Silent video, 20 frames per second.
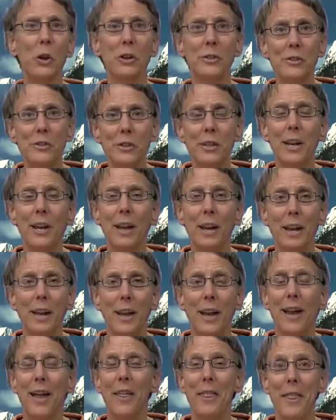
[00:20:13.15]
you can see
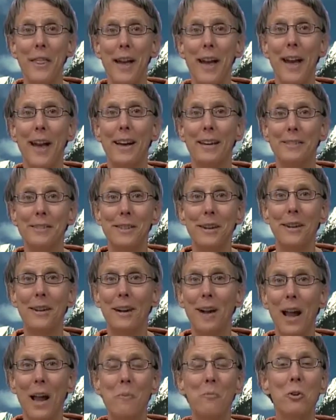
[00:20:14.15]
that
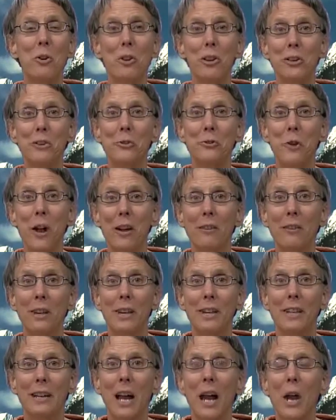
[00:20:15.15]
I'm really
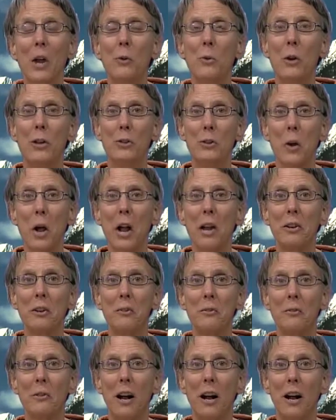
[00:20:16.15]
struggling with trying
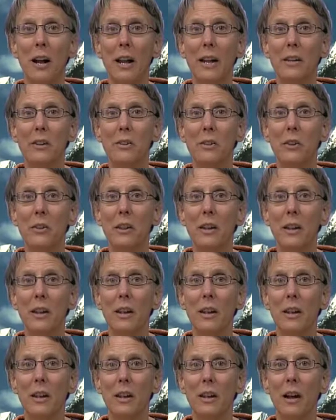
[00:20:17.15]
to find
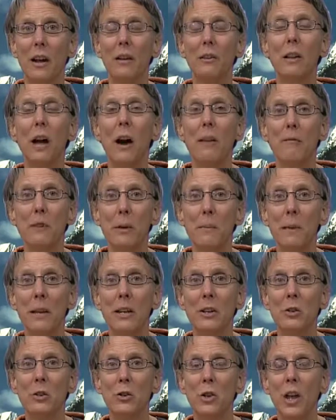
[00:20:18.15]
the love
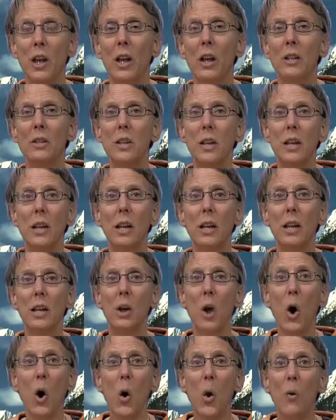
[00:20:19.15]
image, to
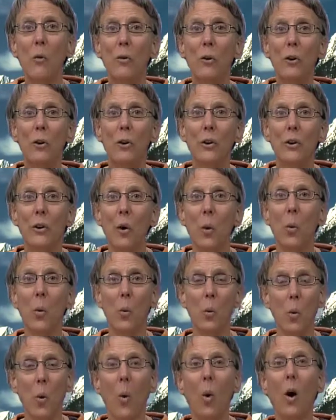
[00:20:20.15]
get over
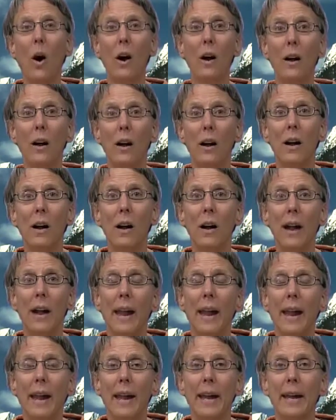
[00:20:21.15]
war,
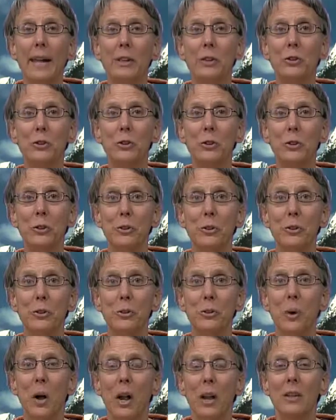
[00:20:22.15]
and
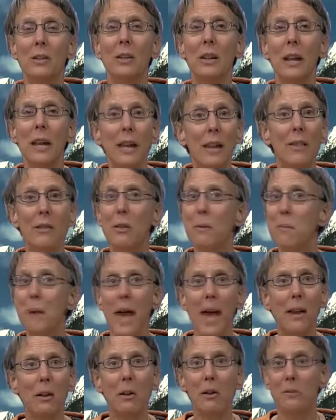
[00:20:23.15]
to in the
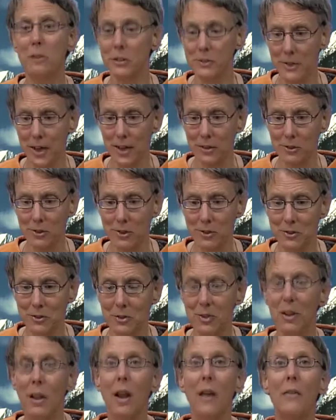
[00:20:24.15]
battle of the
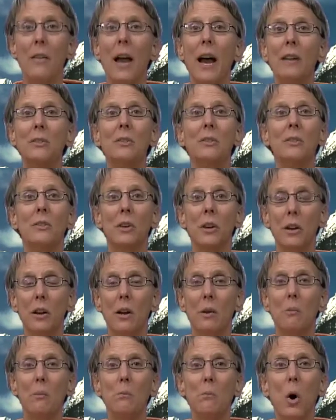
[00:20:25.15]
sexes. And that's
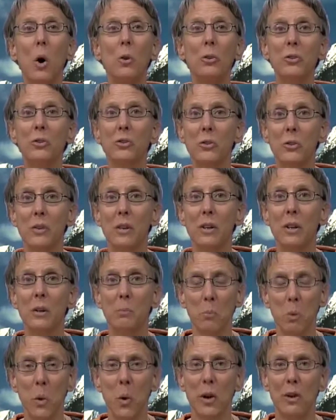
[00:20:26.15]
most
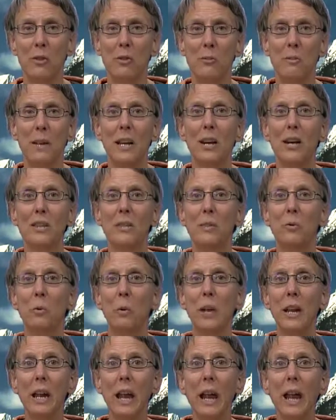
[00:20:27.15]
important, because if
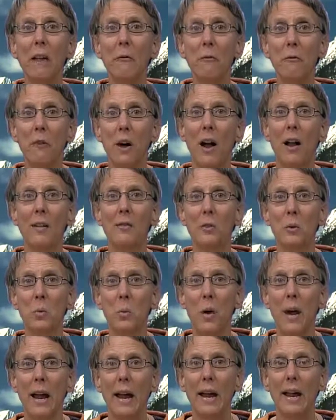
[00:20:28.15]
we can't find a
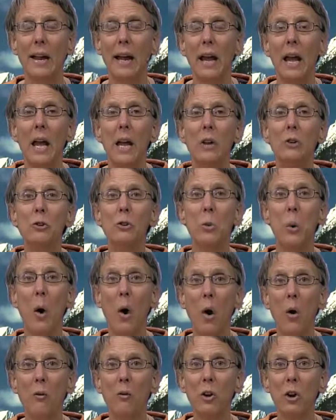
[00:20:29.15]
way to
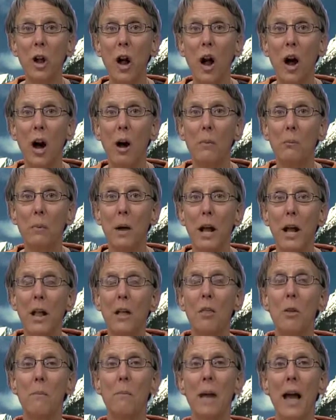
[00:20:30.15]
overcome
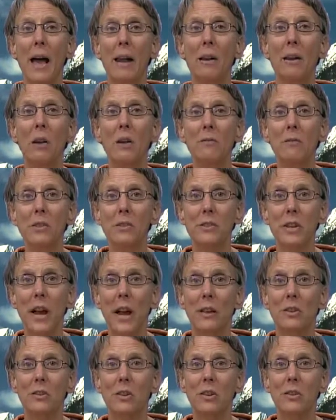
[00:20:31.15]
the battle of the
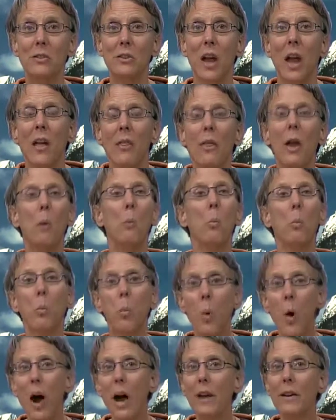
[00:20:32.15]
sexes, then
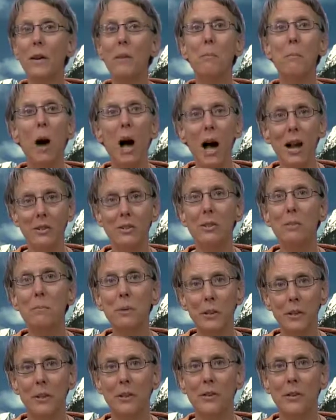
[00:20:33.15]
what
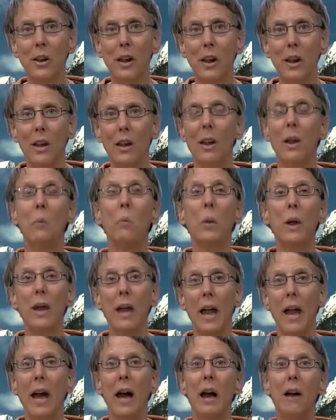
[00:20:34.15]
possibility can
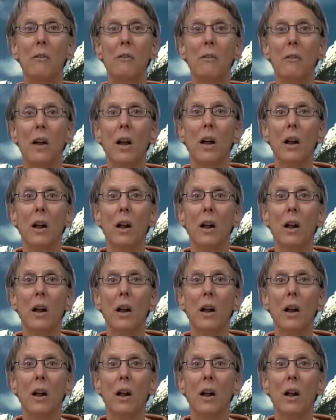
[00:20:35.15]
we have